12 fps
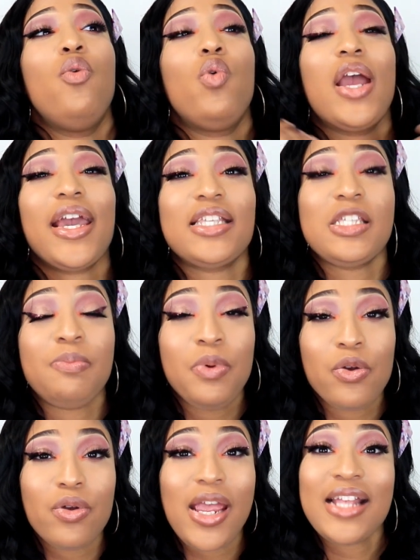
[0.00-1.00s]
work
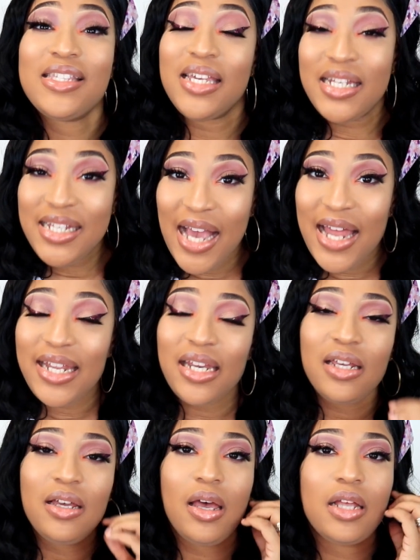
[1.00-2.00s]
experience in
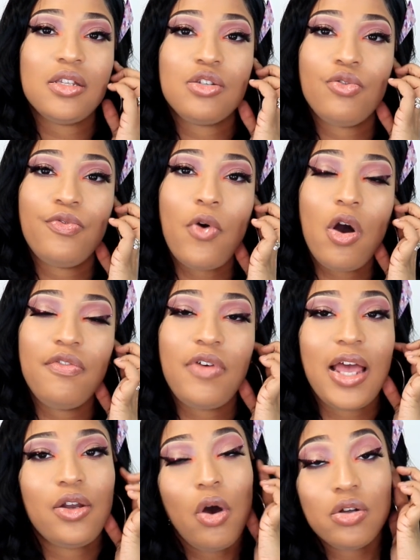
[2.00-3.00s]
Canada and so forth,
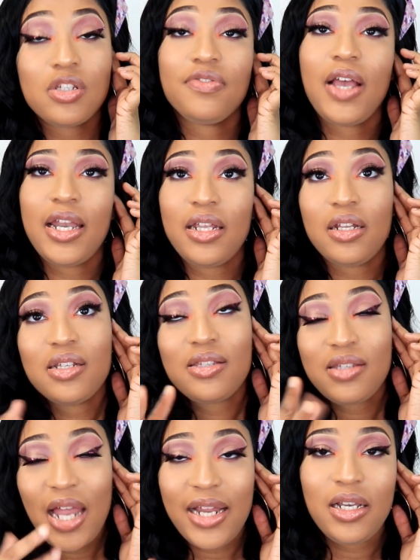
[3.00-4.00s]
and out of Canada
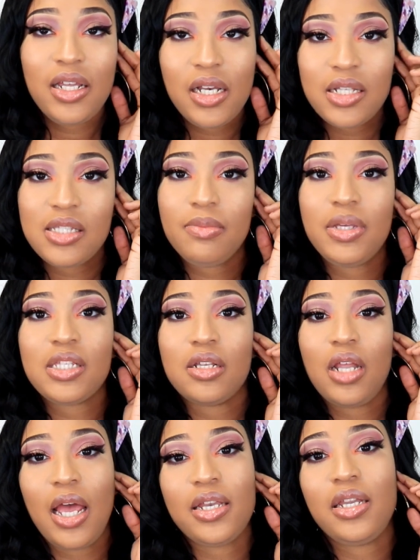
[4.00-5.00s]
slightly a little bit,
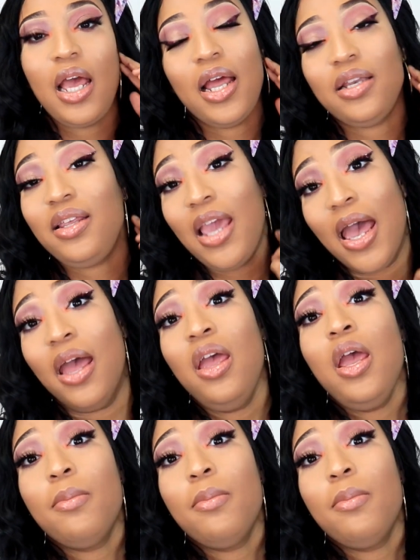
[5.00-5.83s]
and yeah,